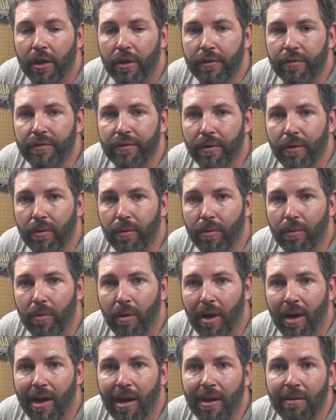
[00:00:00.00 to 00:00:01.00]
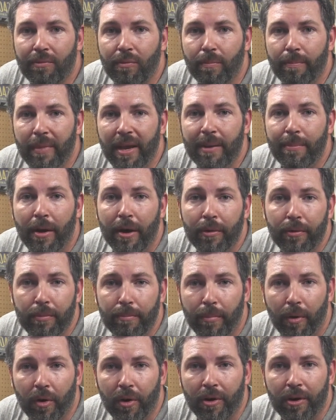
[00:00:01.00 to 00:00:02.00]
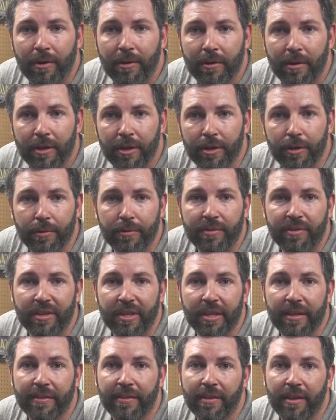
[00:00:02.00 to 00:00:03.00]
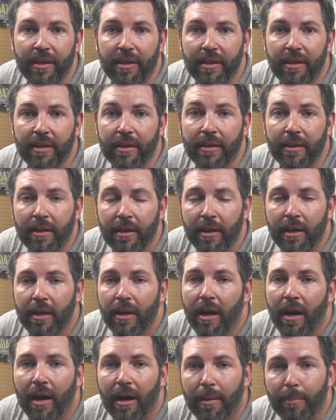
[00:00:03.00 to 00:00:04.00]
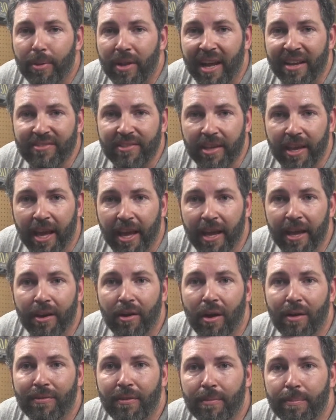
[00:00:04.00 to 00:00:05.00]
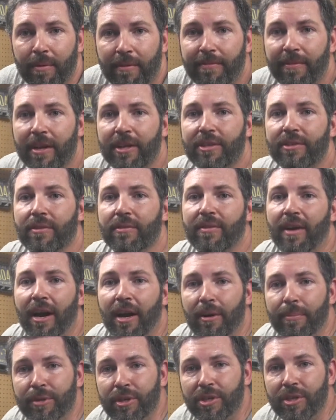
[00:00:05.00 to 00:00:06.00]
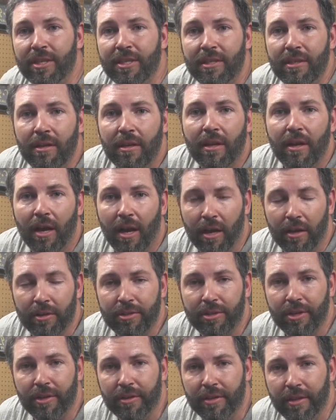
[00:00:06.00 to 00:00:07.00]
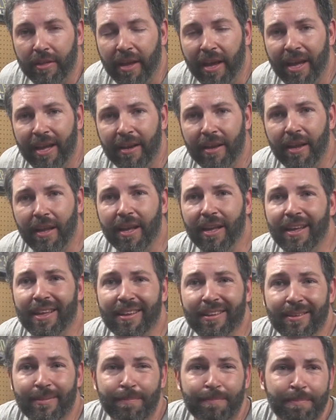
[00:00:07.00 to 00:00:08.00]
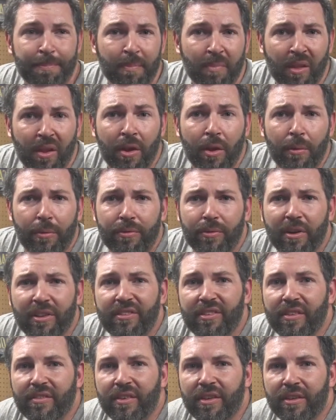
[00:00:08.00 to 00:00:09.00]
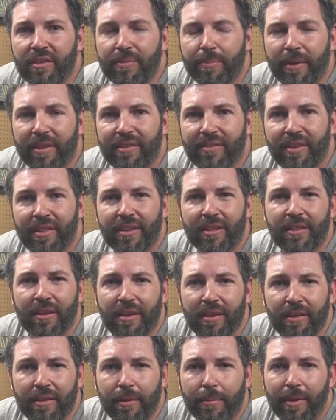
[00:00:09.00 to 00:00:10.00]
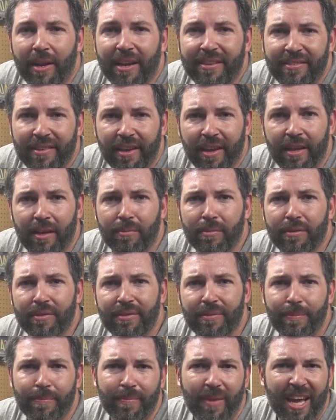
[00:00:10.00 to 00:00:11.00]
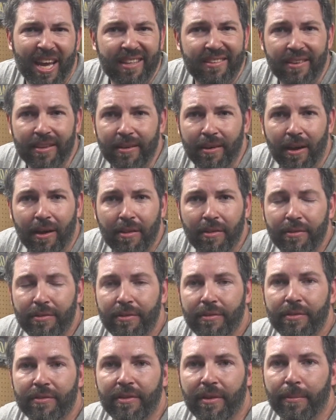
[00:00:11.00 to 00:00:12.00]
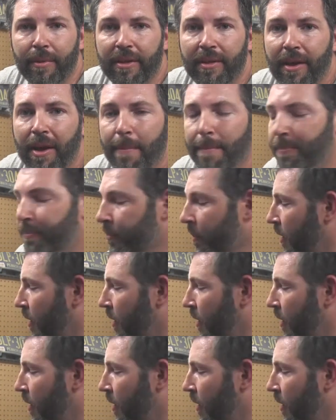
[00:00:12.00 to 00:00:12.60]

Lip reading: So I've made my own bar using the plastic head off a professional tire machine. I'll show you that, and it's relatively expensive. I think the plastic head was $18, something like that.